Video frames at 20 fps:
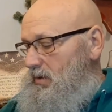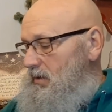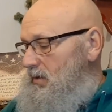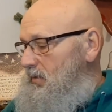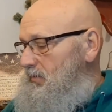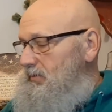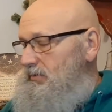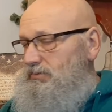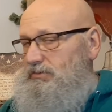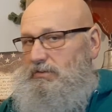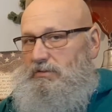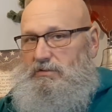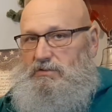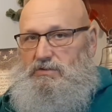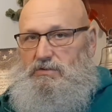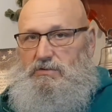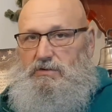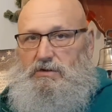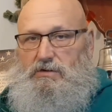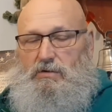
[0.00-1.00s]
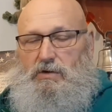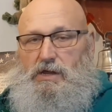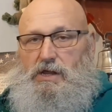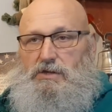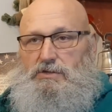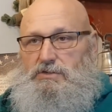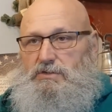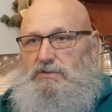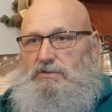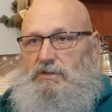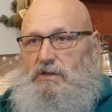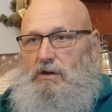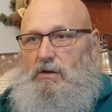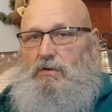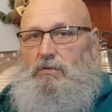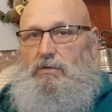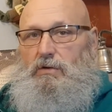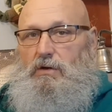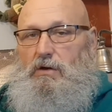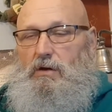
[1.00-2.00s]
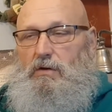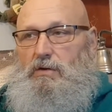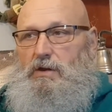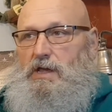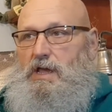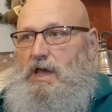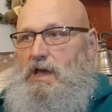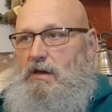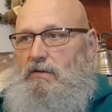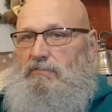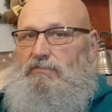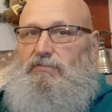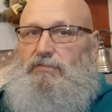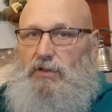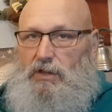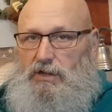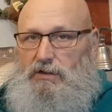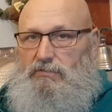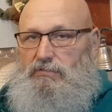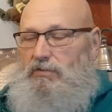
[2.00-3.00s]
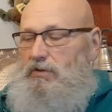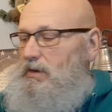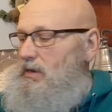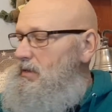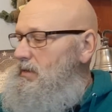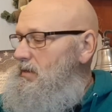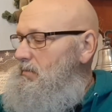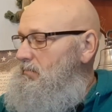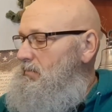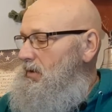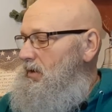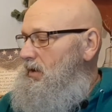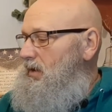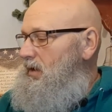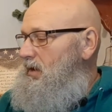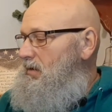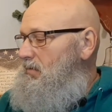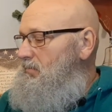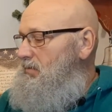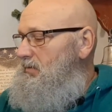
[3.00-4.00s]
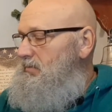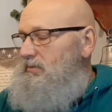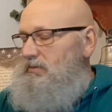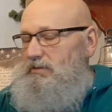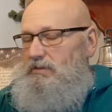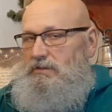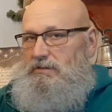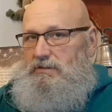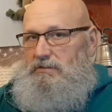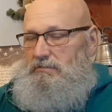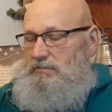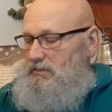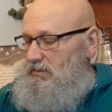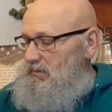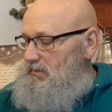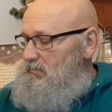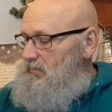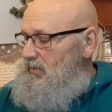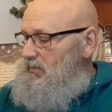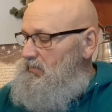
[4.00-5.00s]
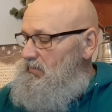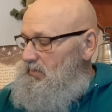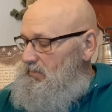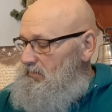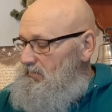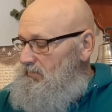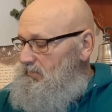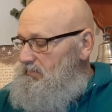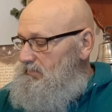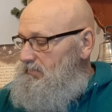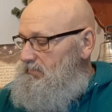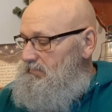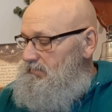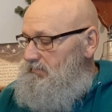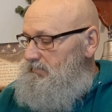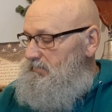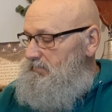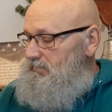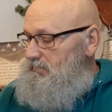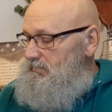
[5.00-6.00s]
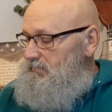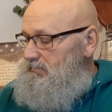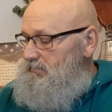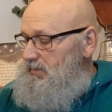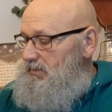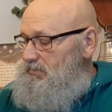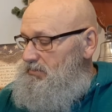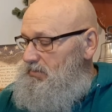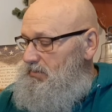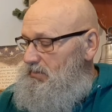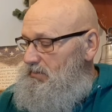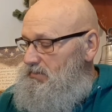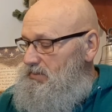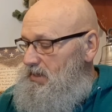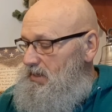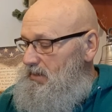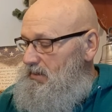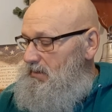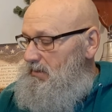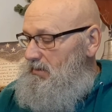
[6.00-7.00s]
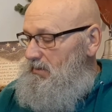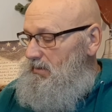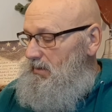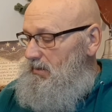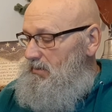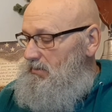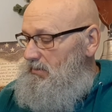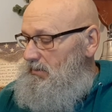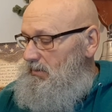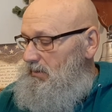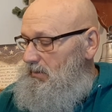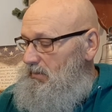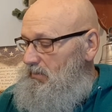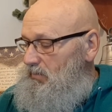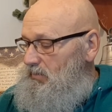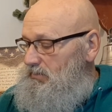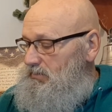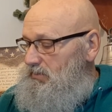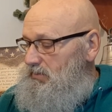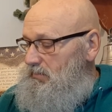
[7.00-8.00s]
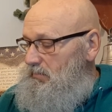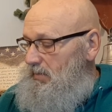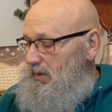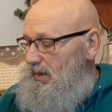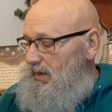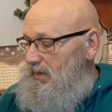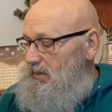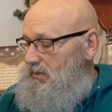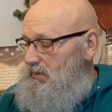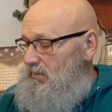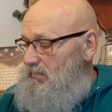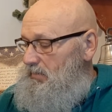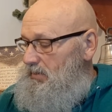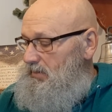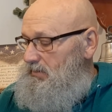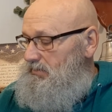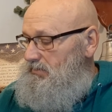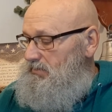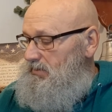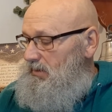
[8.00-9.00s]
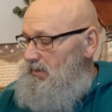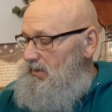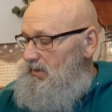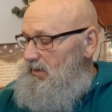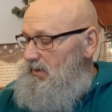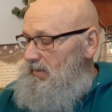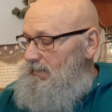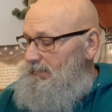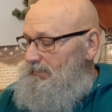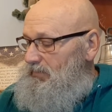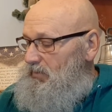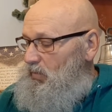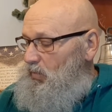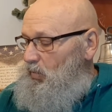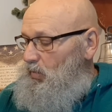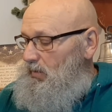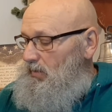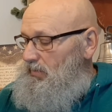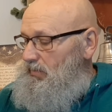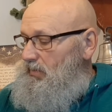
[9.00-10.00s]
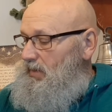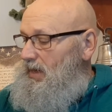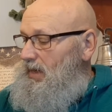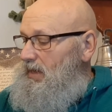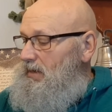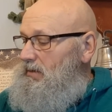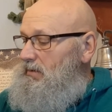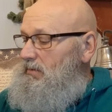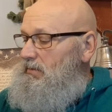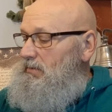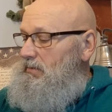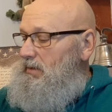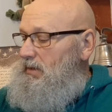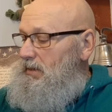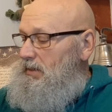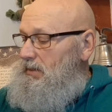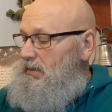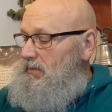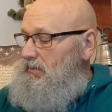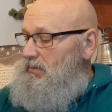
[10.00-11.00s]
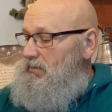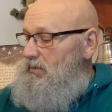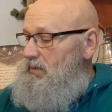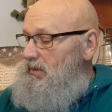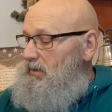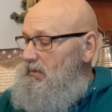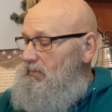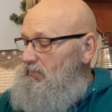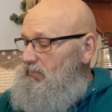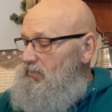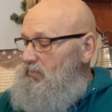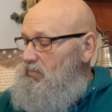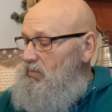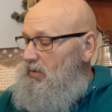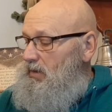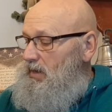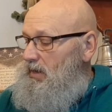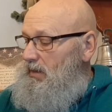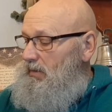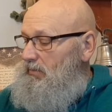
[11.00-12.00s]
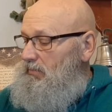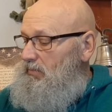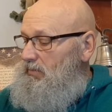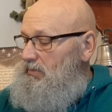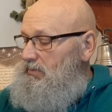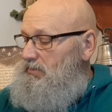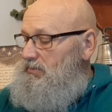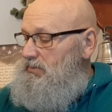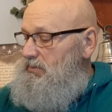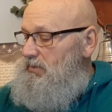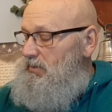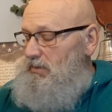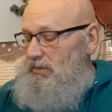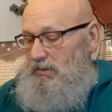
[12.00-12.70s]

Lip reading: Now, these are the Tuna Creations. They already have flavoring in them, but you might want to make sure you take a good look at what's in the back here, because with that, you're getting a few more calories.